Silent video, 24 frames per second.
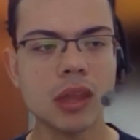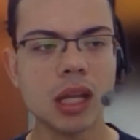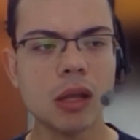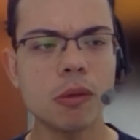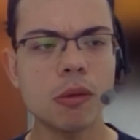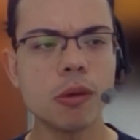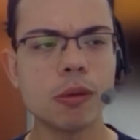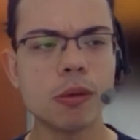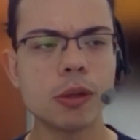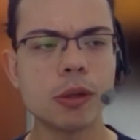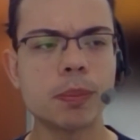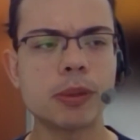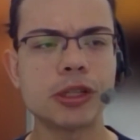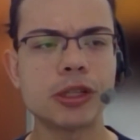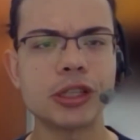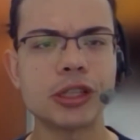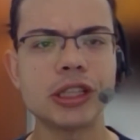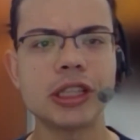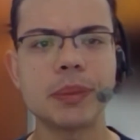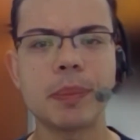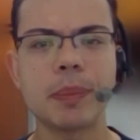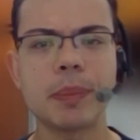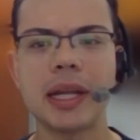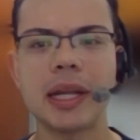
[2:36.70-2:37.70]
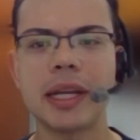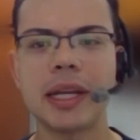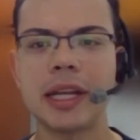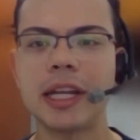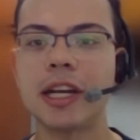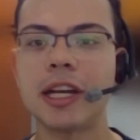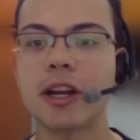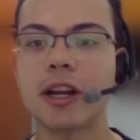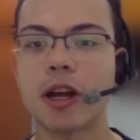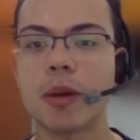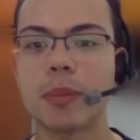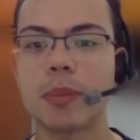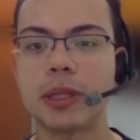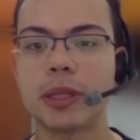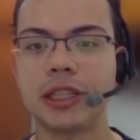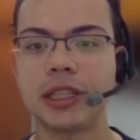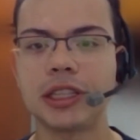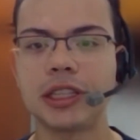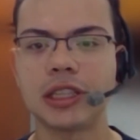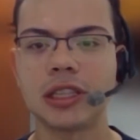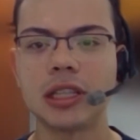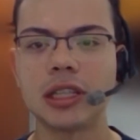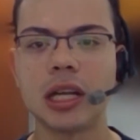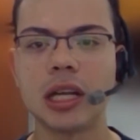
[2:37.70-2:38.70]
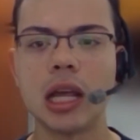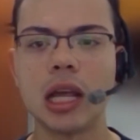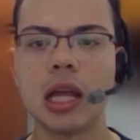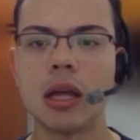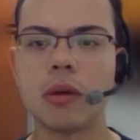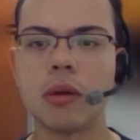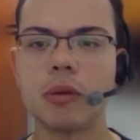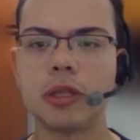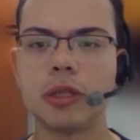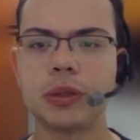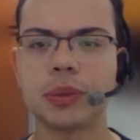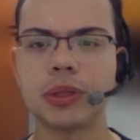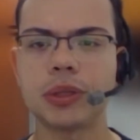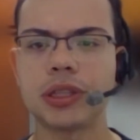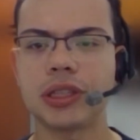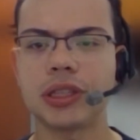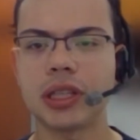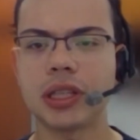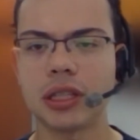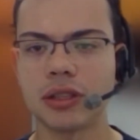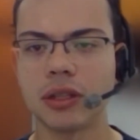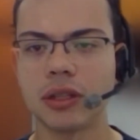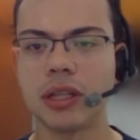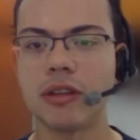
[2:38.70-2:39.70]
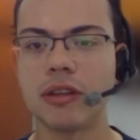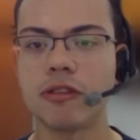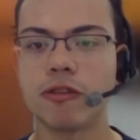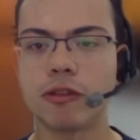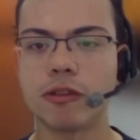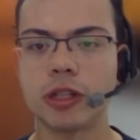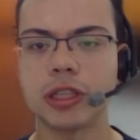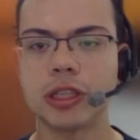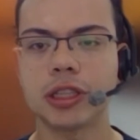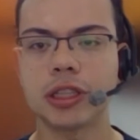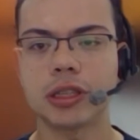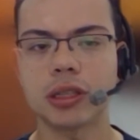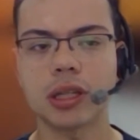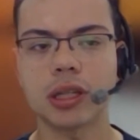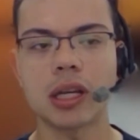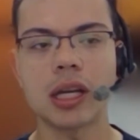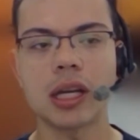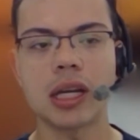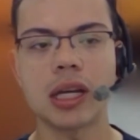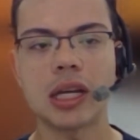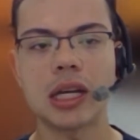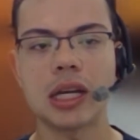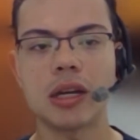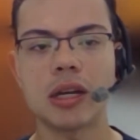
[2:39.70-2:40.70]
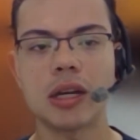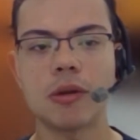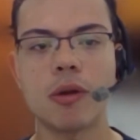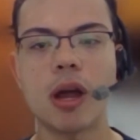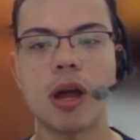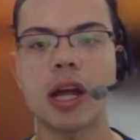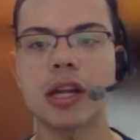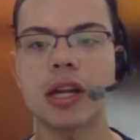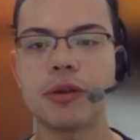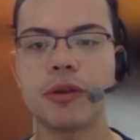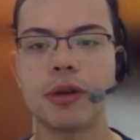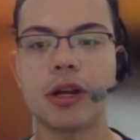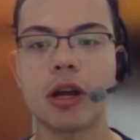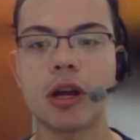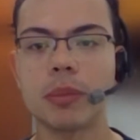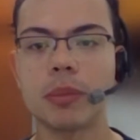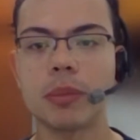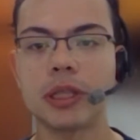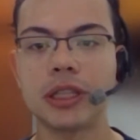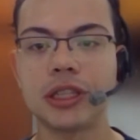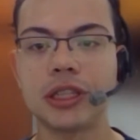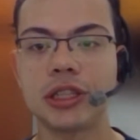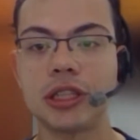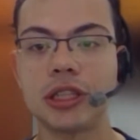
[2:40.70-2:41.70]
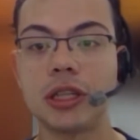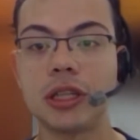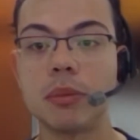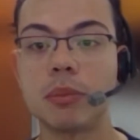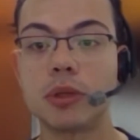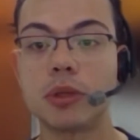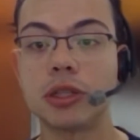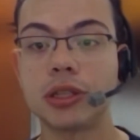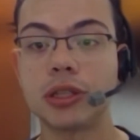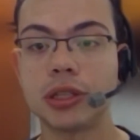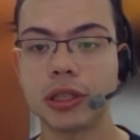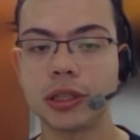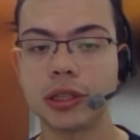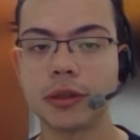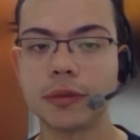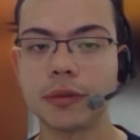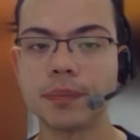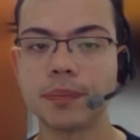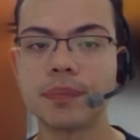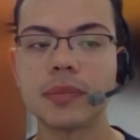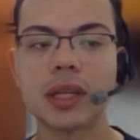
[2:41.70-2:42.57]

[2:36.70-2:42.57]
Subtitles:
we were participating in a competition, which was essentially the first rocketry competition in Brazil.